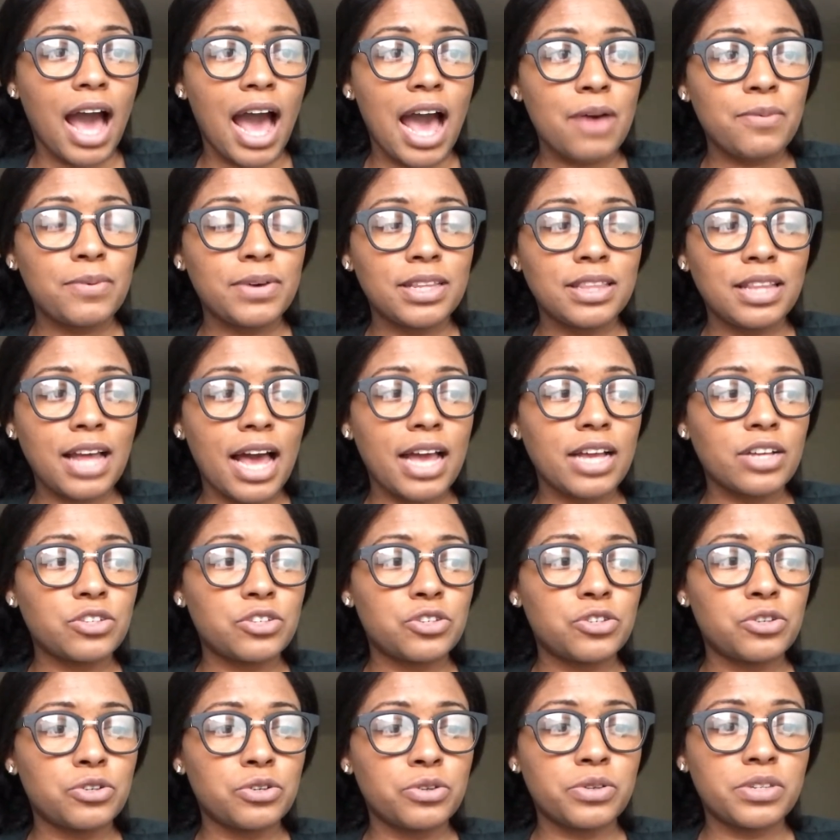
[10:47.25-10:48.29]
I would like
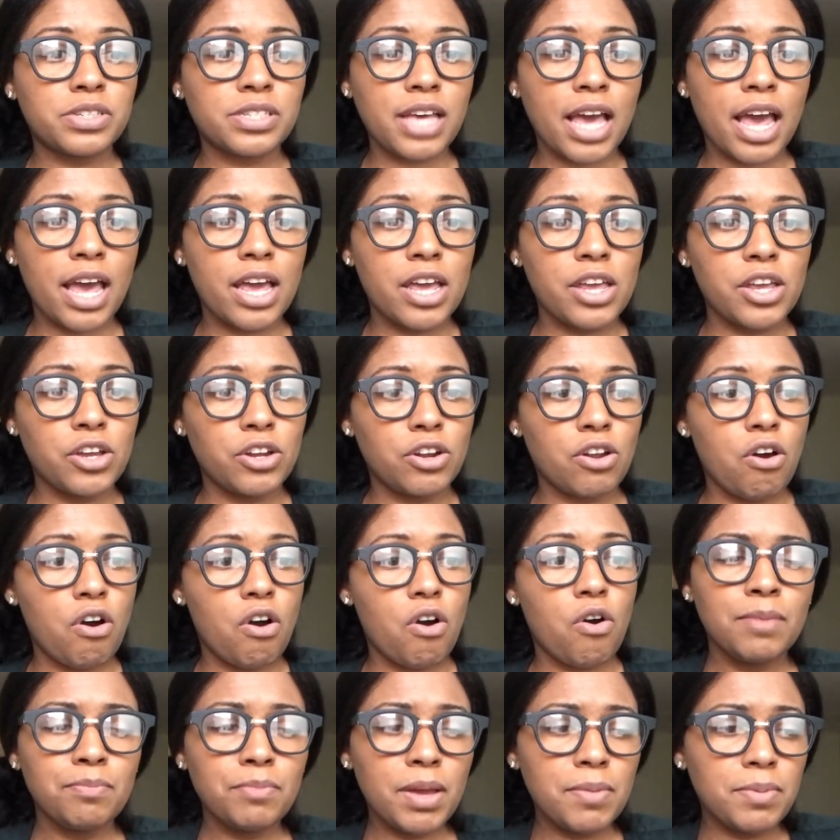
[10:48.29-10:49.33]
to say, you
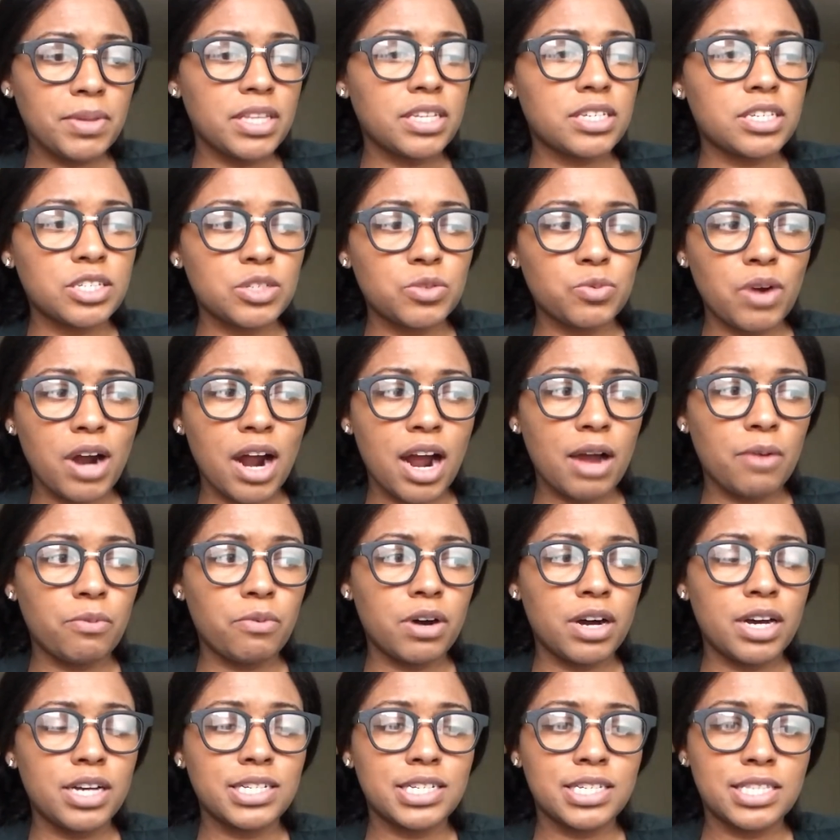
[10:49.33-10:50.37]
know, maybe this is where I
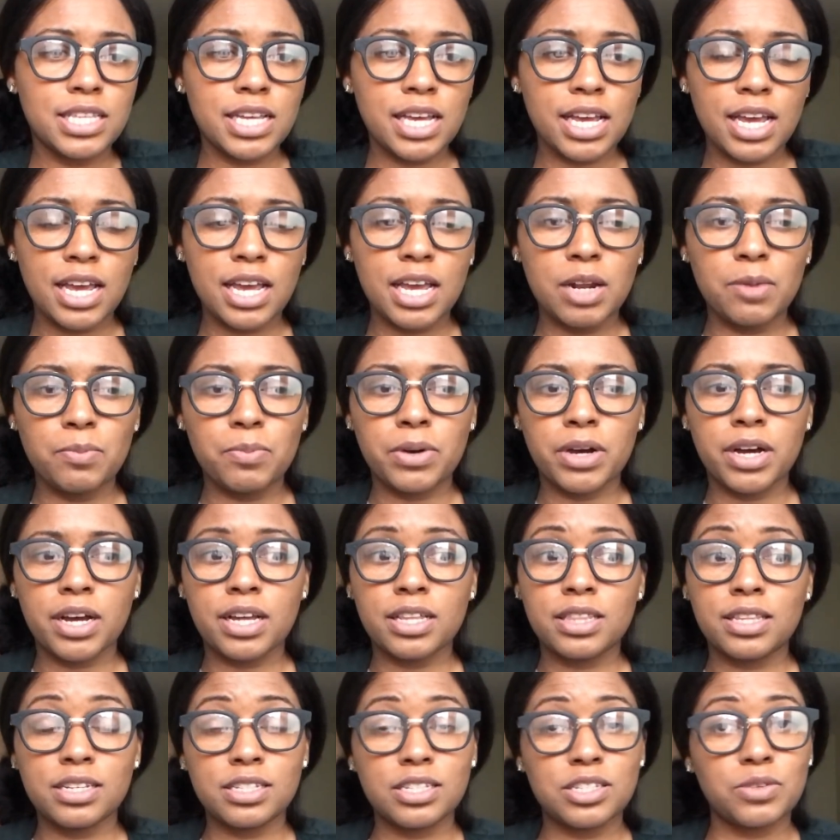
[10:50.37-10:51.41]
was then,
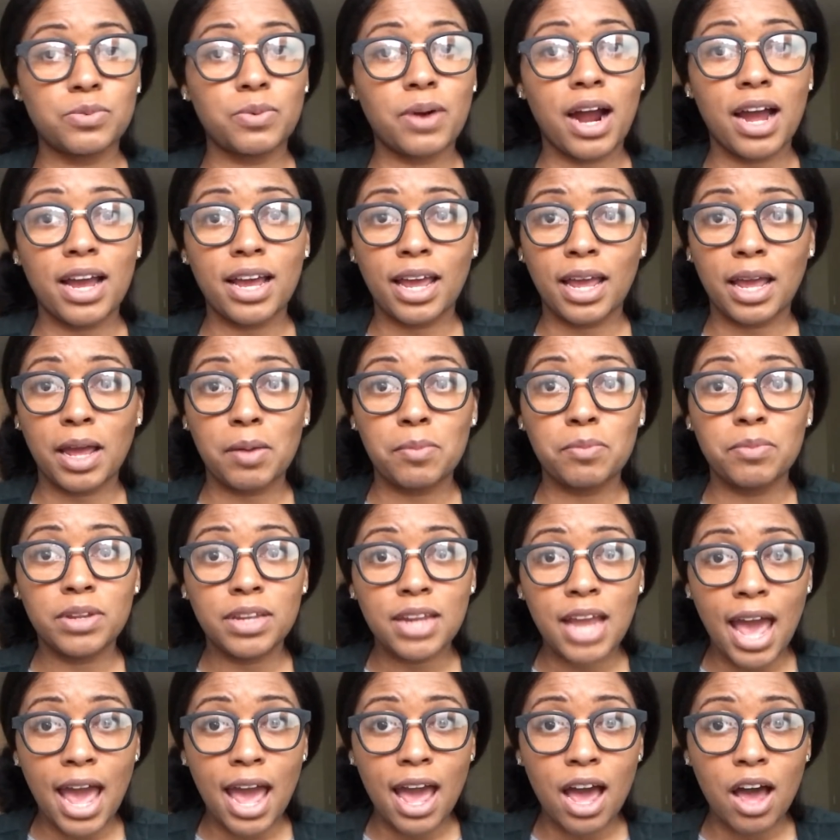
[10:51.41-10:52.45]
but this is where I am
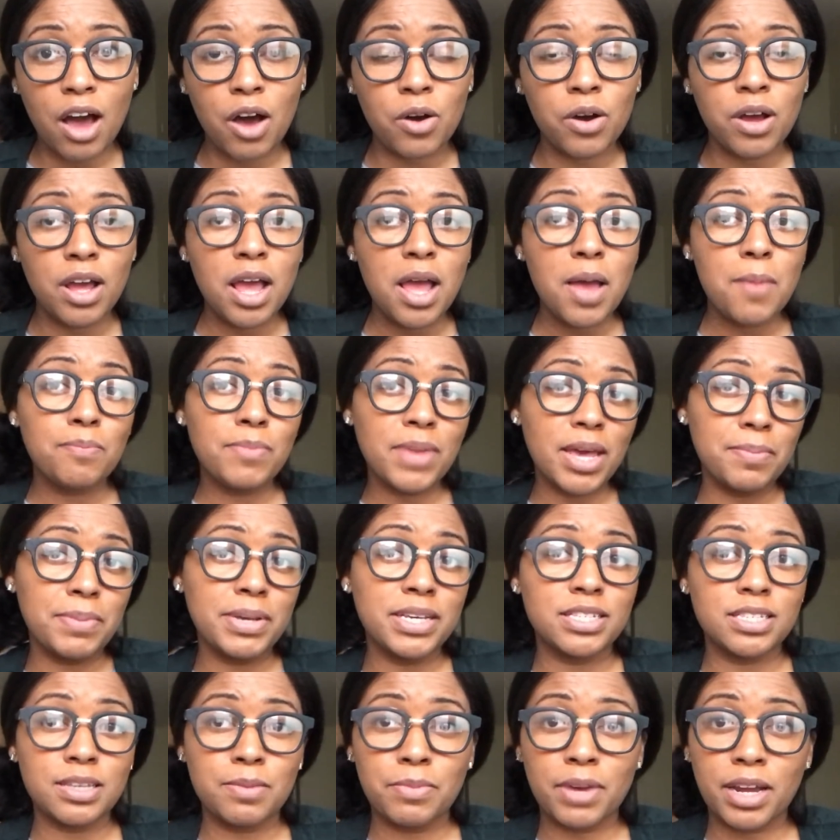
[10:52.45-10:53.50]
now.
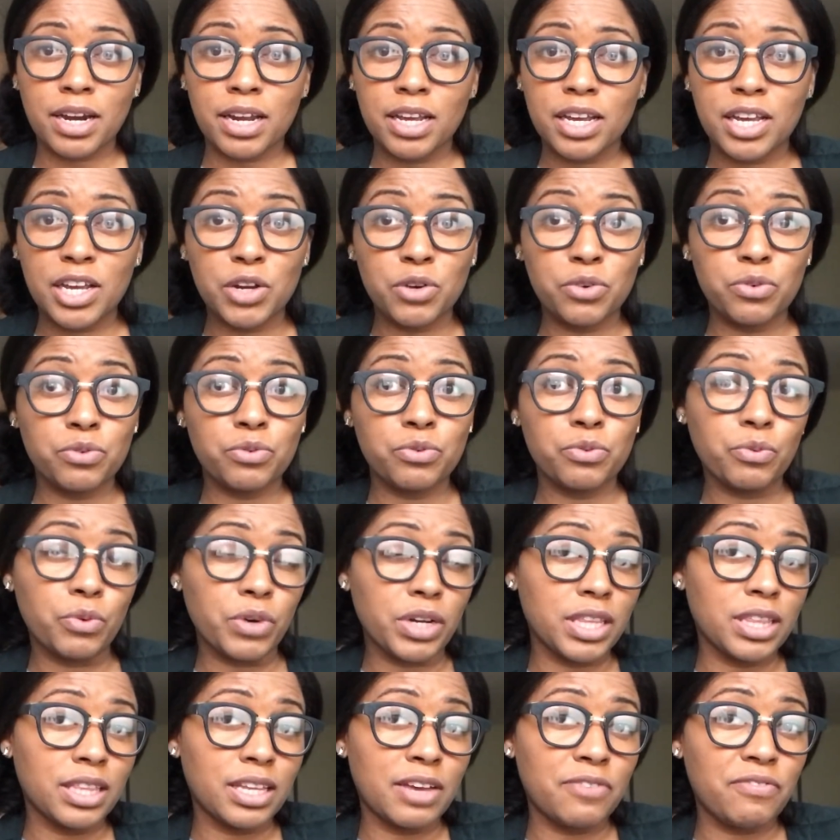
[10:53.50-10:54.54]
Maybe somebody can,
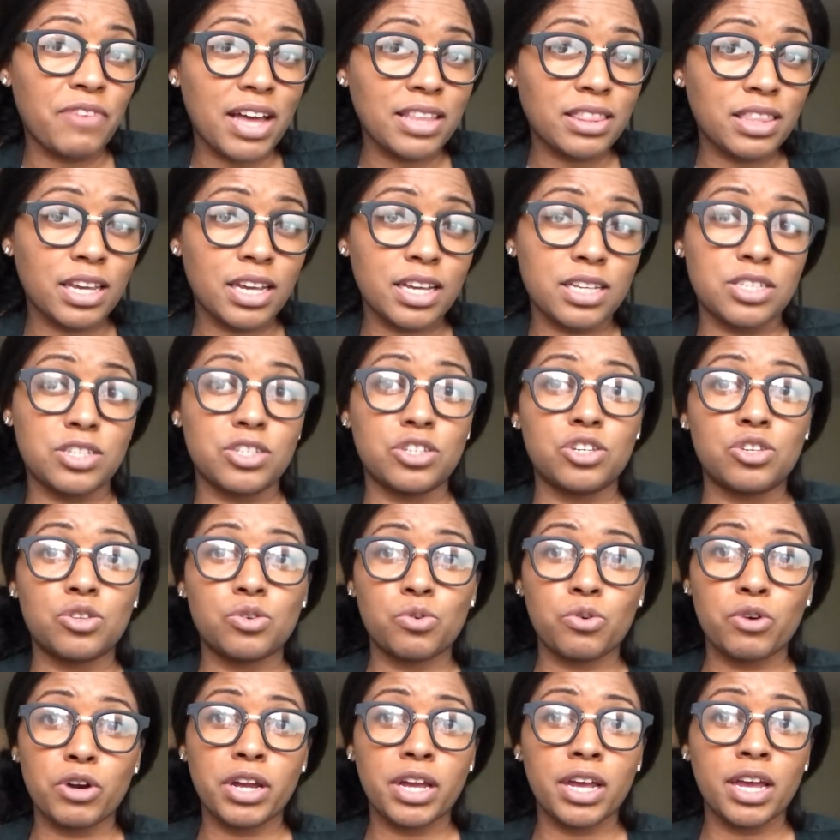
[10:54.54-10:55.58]
if I think it's a
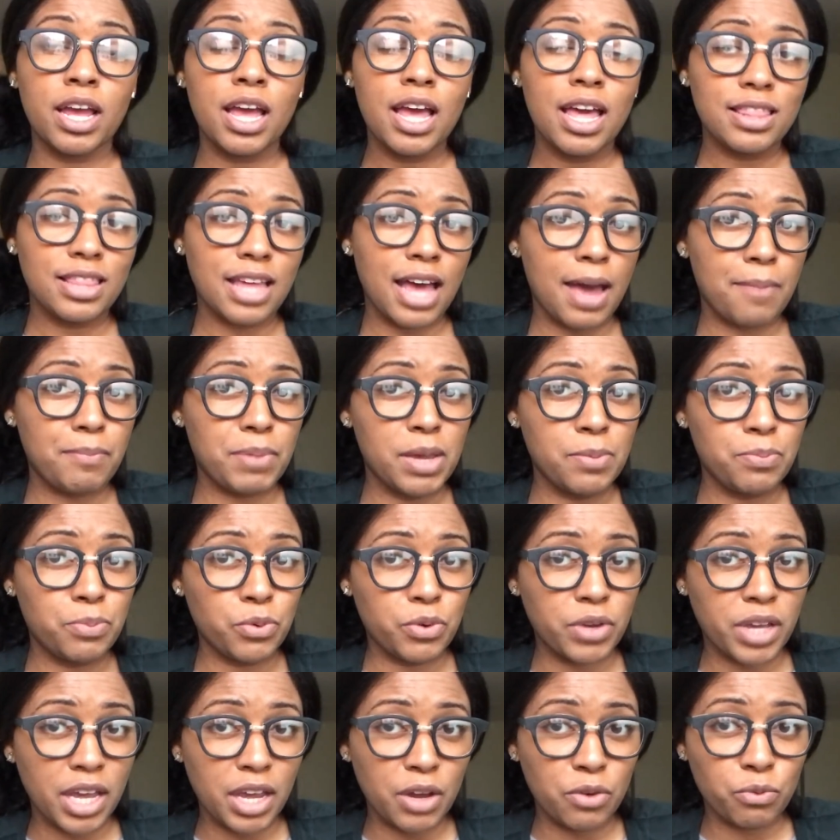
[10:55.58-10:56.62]
story that
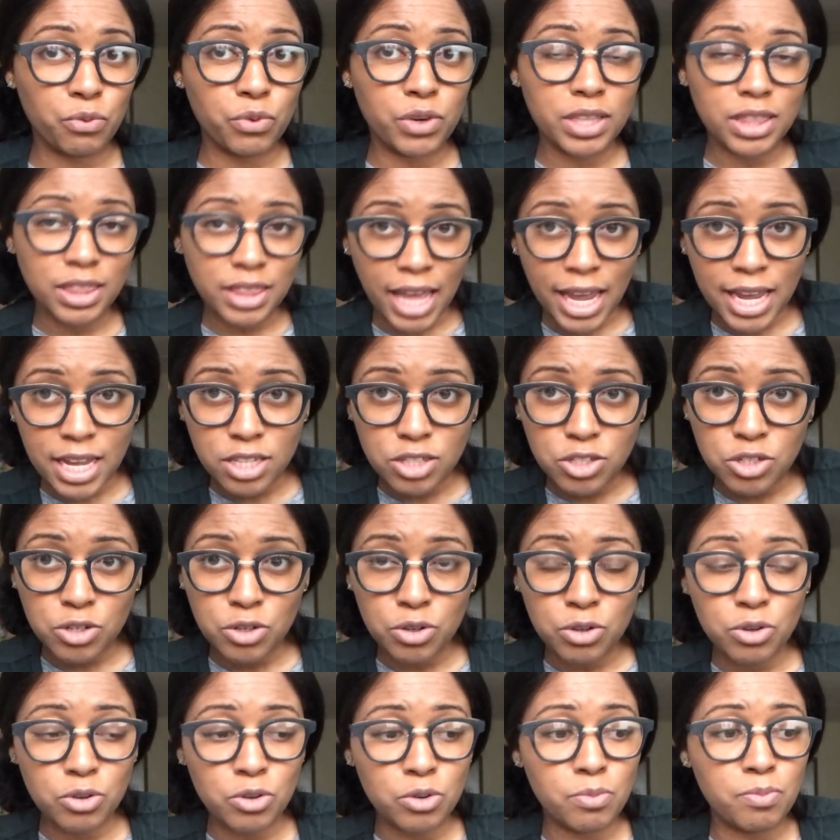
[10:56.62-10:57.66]
people can relate
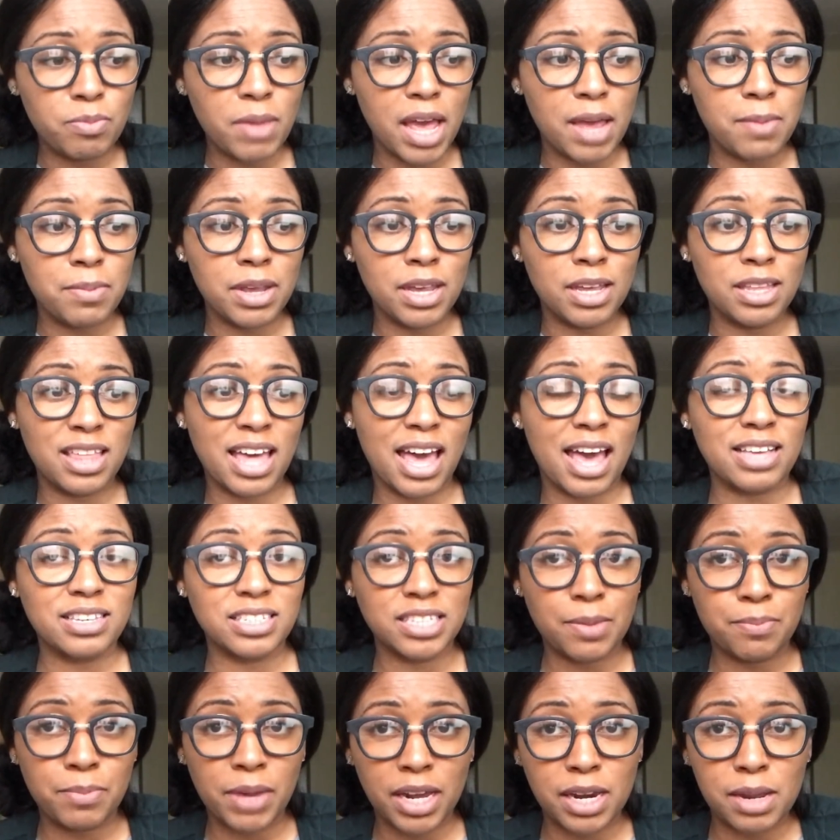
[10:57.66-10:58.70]
to, maybe that
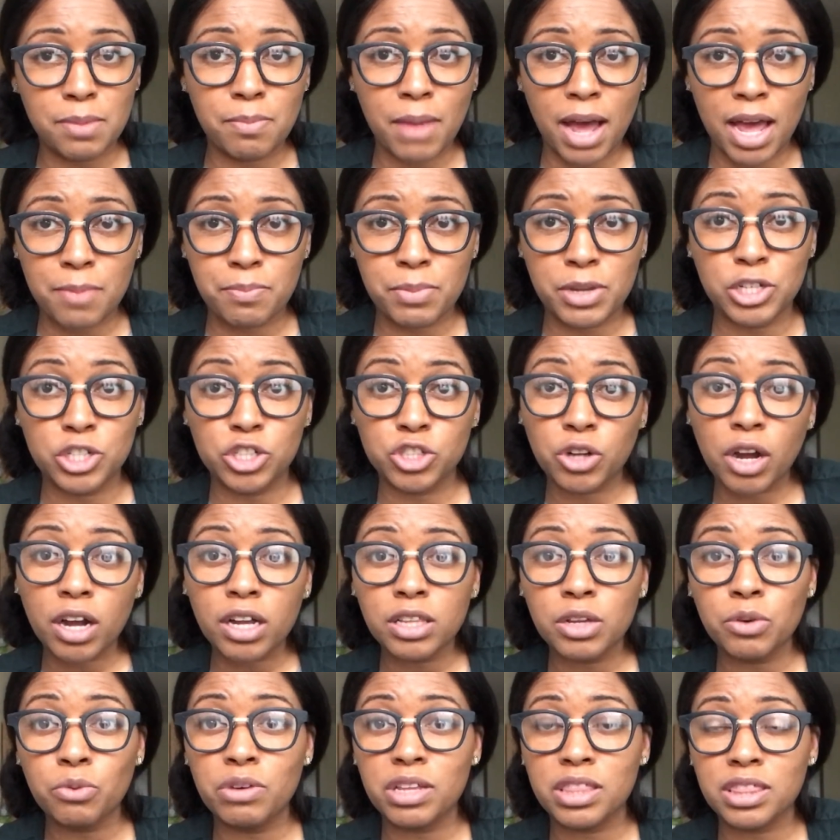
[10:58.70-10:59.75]
somebody might be
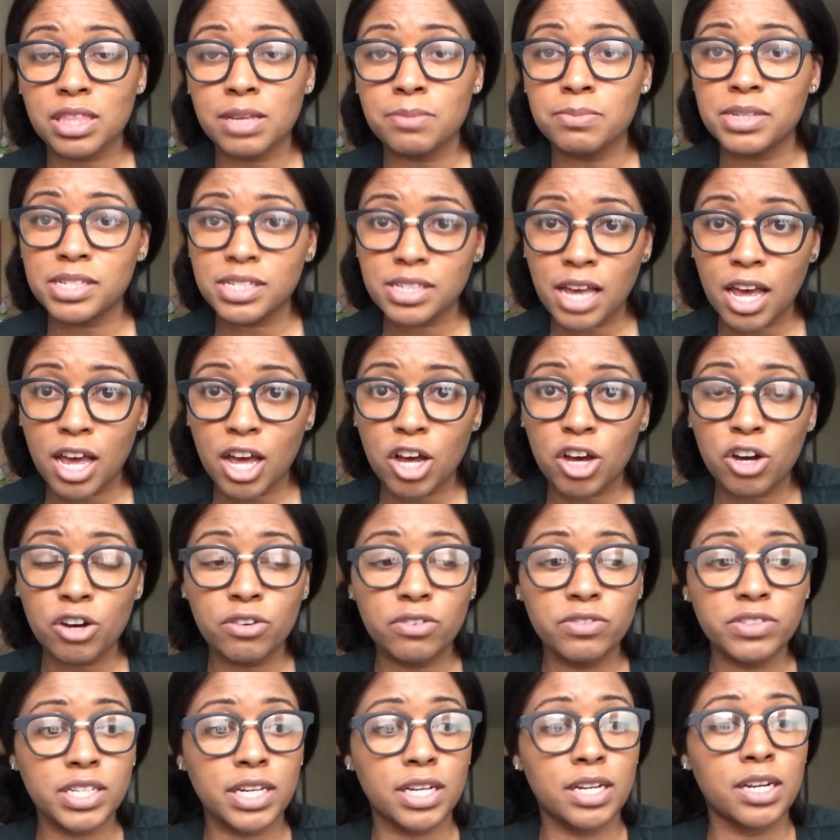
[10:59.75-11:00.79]
struggling with themselves